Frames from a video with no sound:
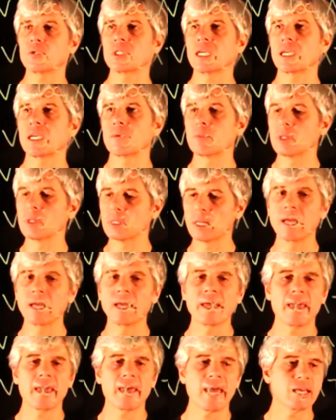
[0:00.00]
table,
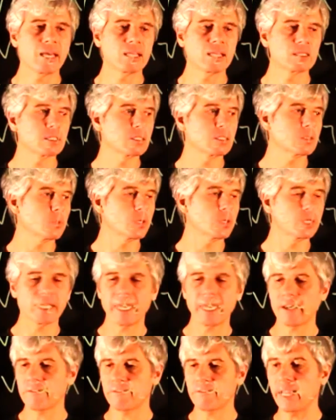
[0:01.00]
and it will
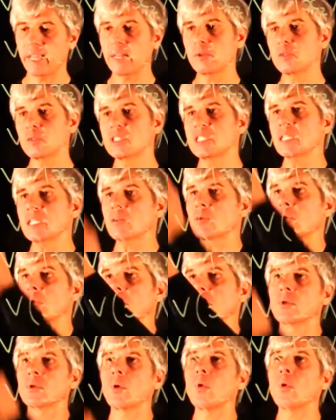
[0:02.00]
have value 0 in